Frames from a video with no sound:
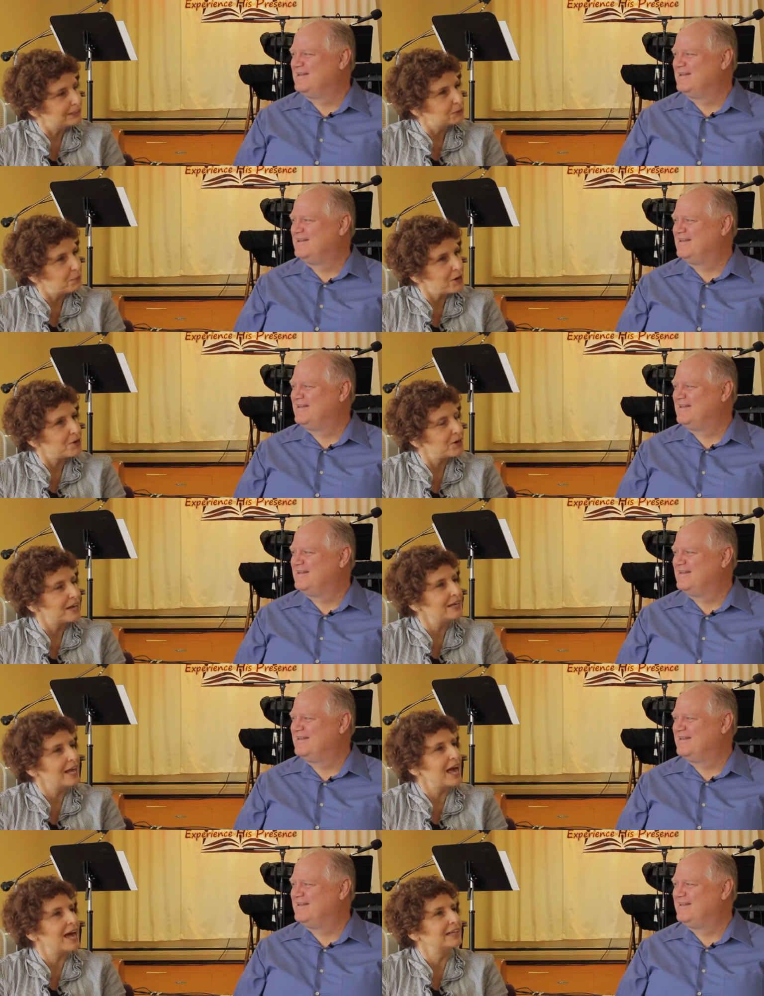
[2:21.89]
Speaker 1: spirit
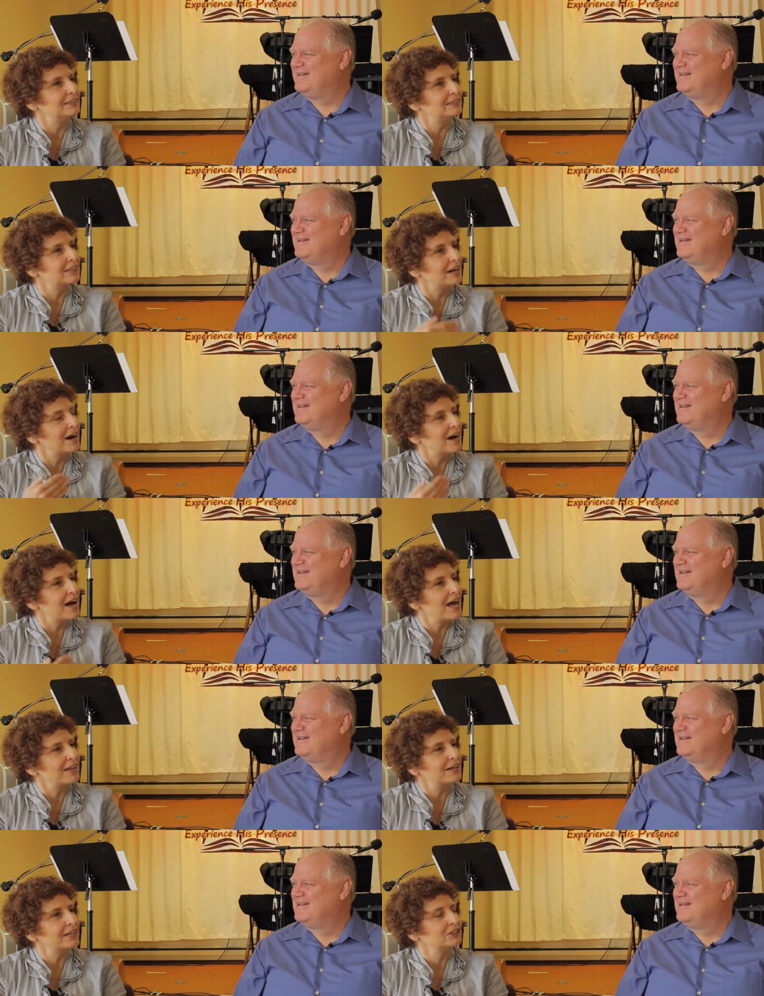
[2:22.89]
and uh,
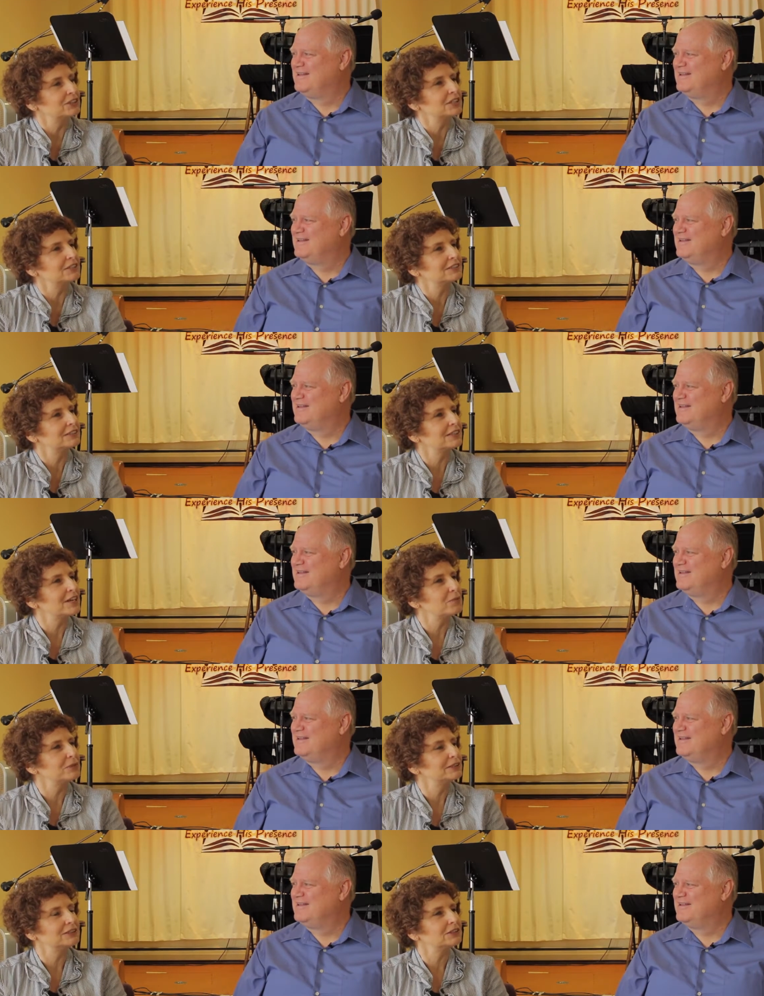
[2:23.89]
and I just it
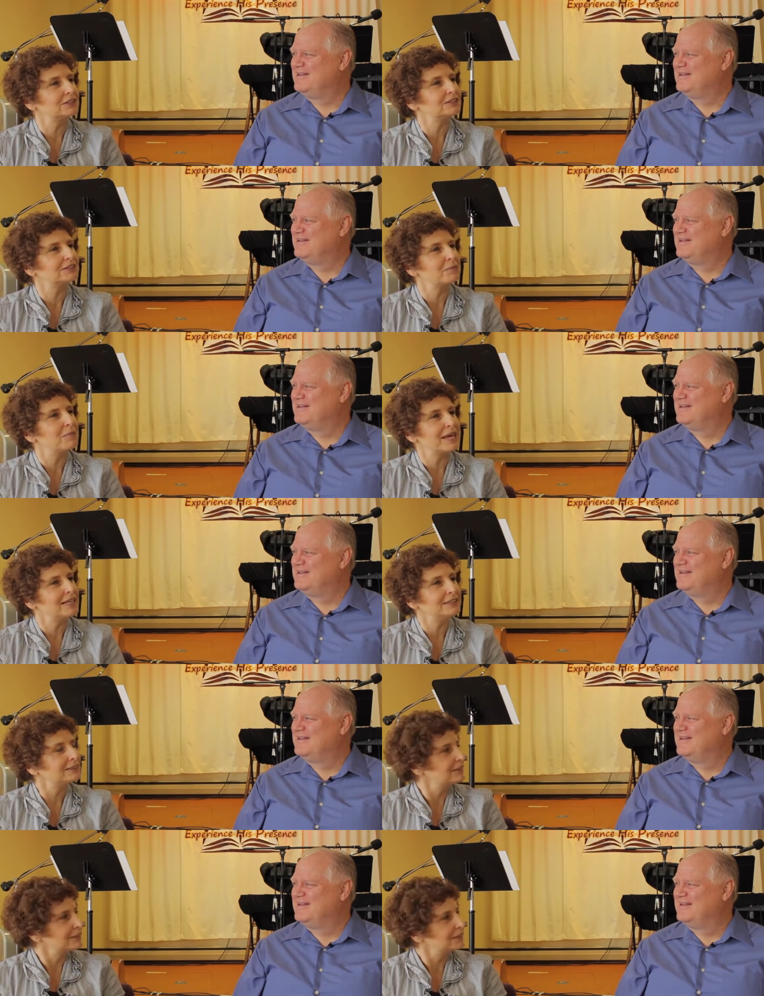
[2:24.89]
was just
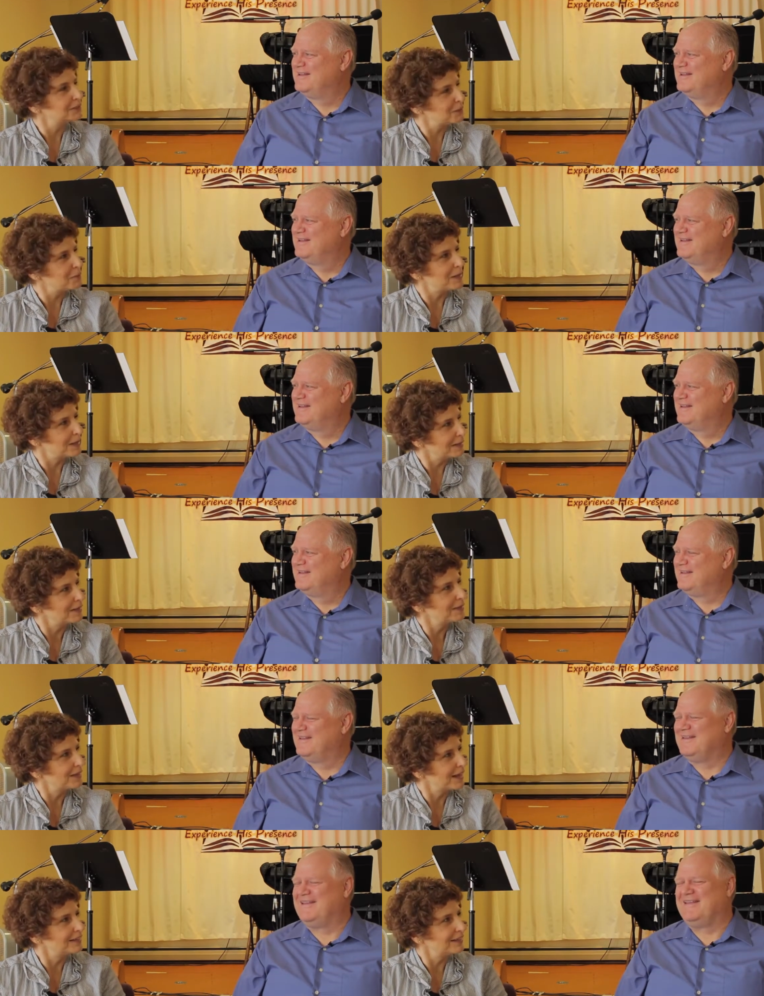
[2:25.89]
amazing to me
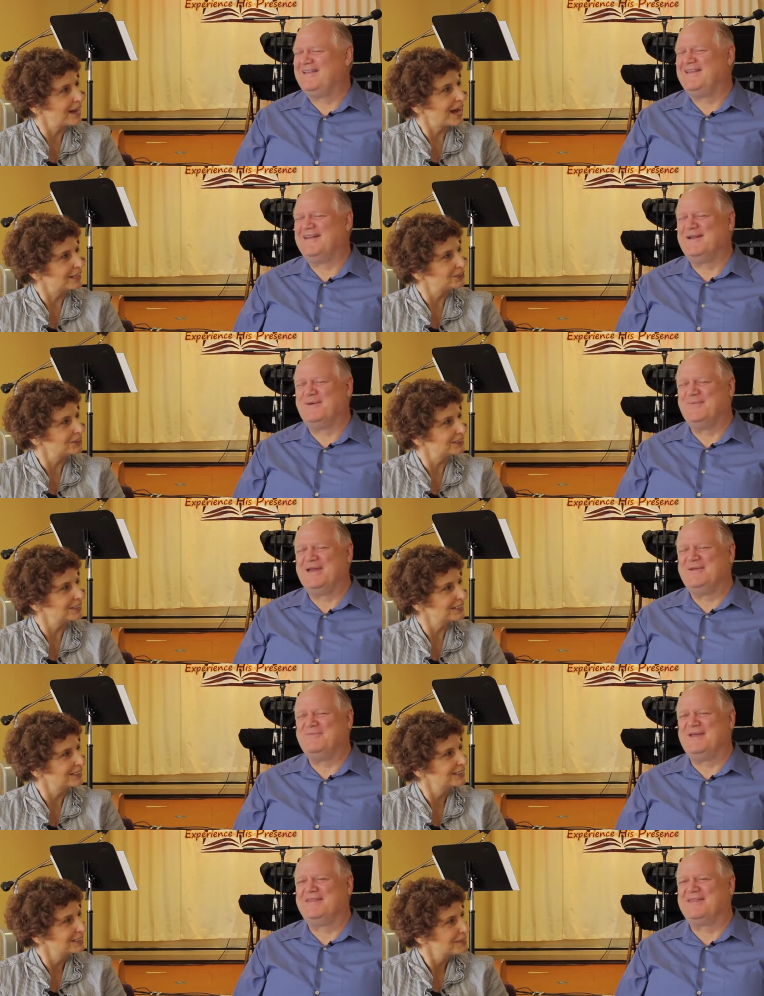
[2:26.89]
that actually, yeah it
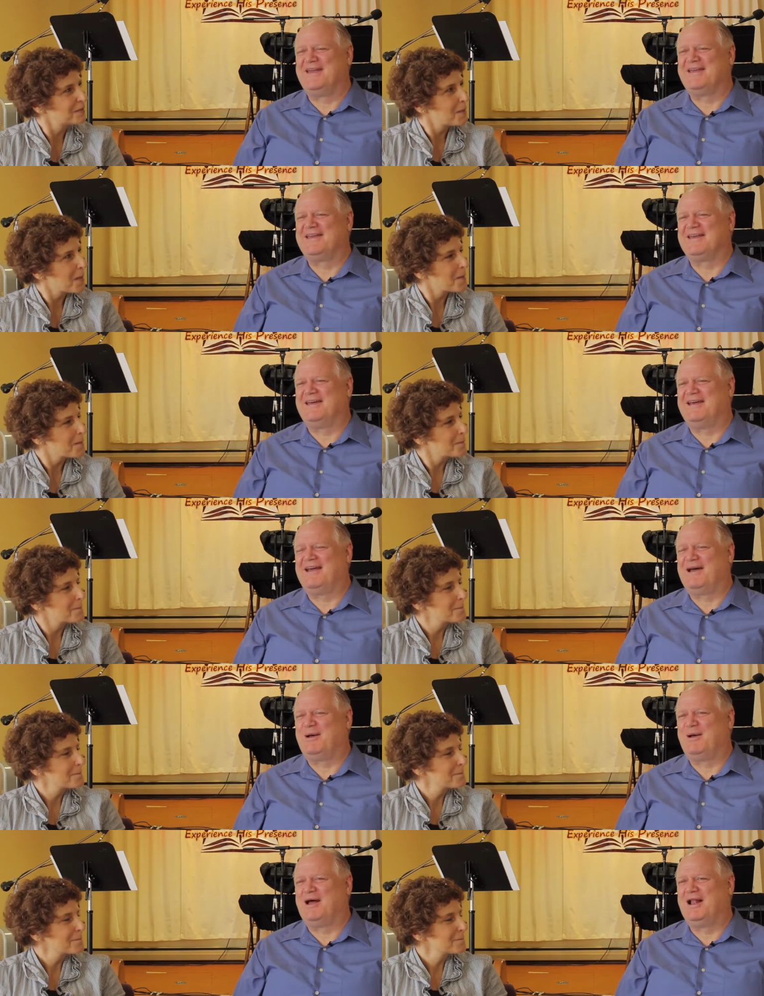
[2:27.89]
made me
Speaker 2: think uh,
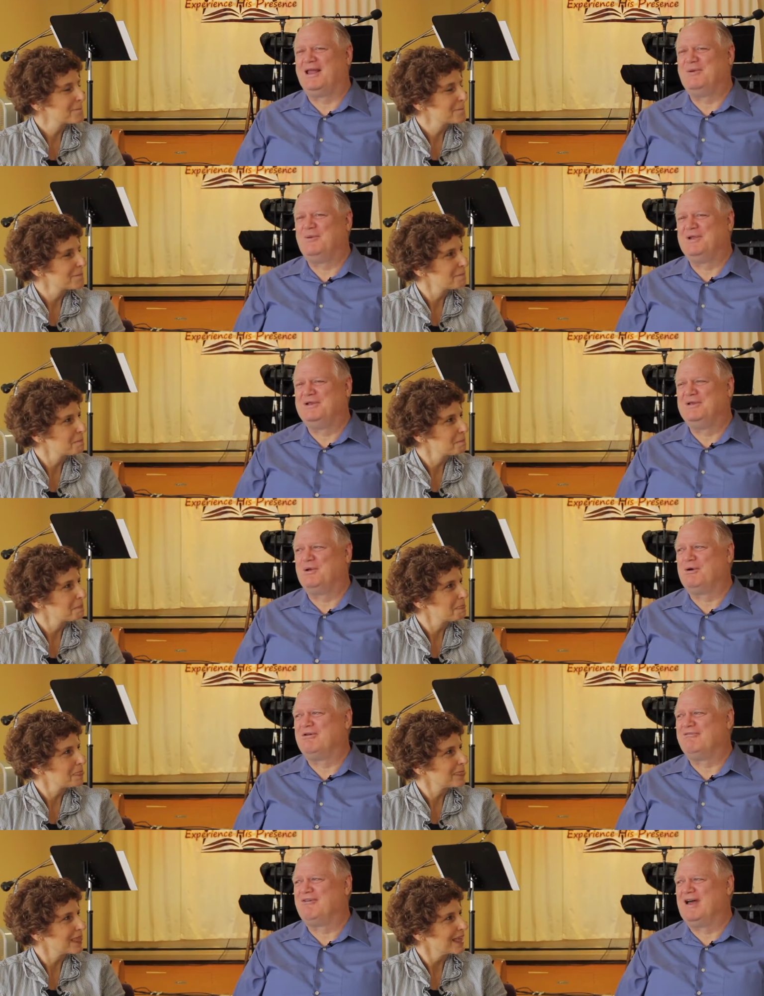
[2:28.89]
how Hollywood
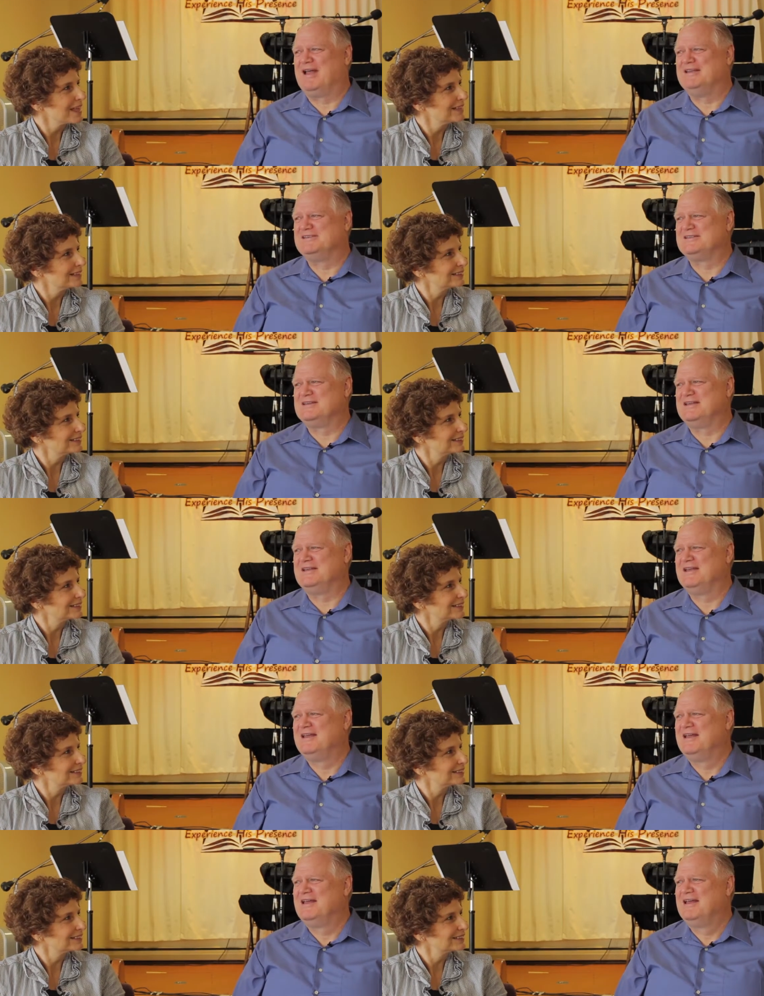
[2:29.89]
glorifies the
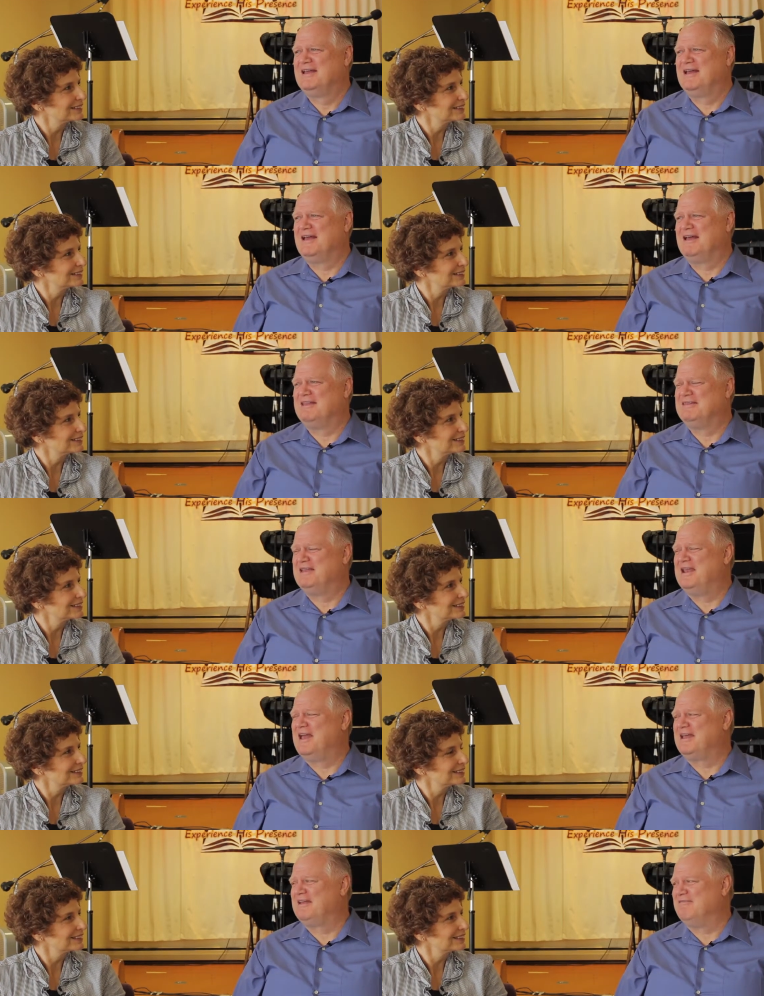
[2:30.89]
uh, the
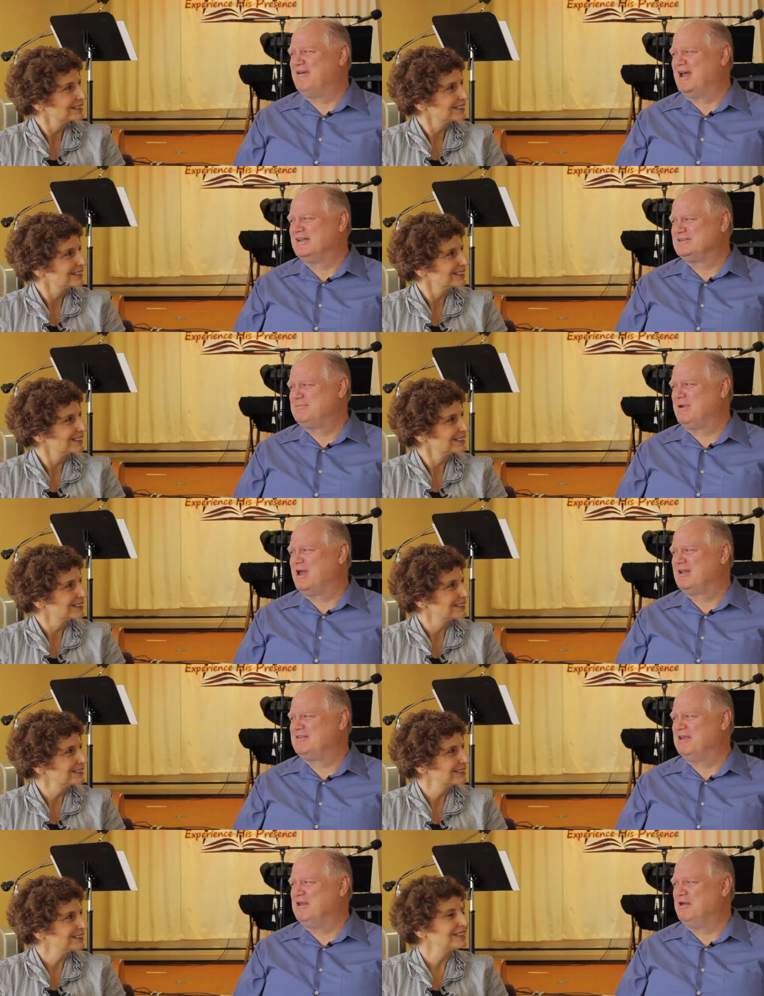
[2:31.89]
negative
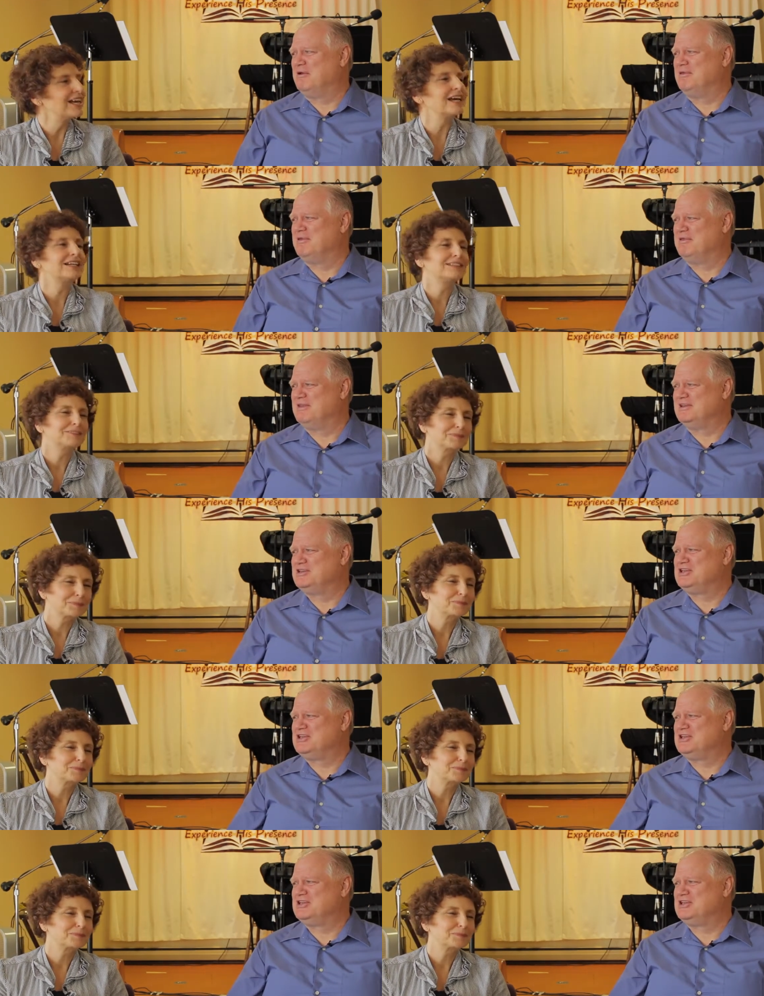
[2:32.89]
aspect, you know, yeah. The